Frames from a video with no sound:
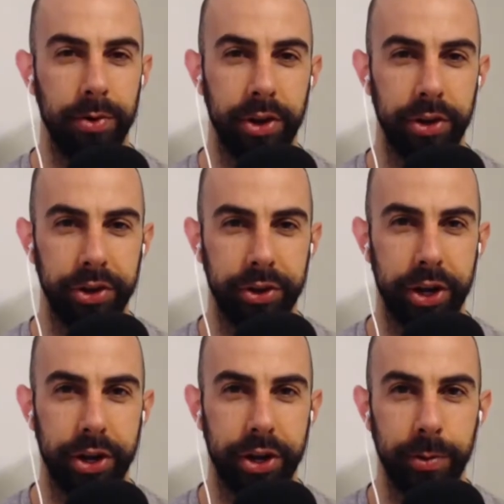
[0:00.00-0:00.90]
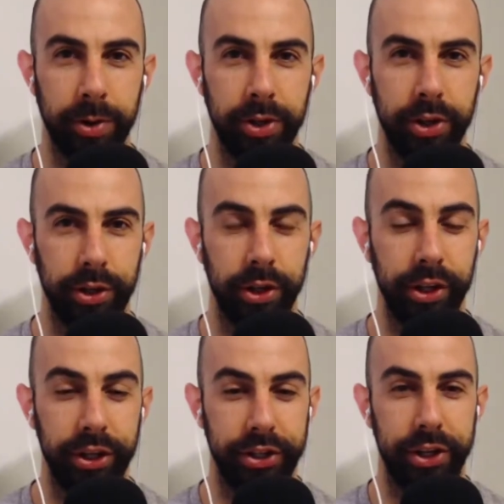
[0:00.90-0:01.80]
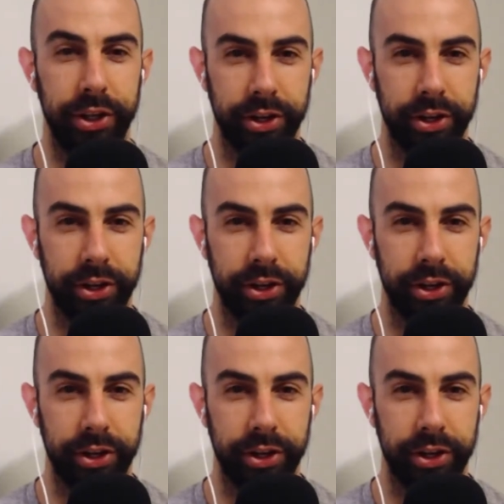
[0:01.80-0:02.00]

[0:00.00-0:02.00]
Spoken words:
sell your data. We just lease it.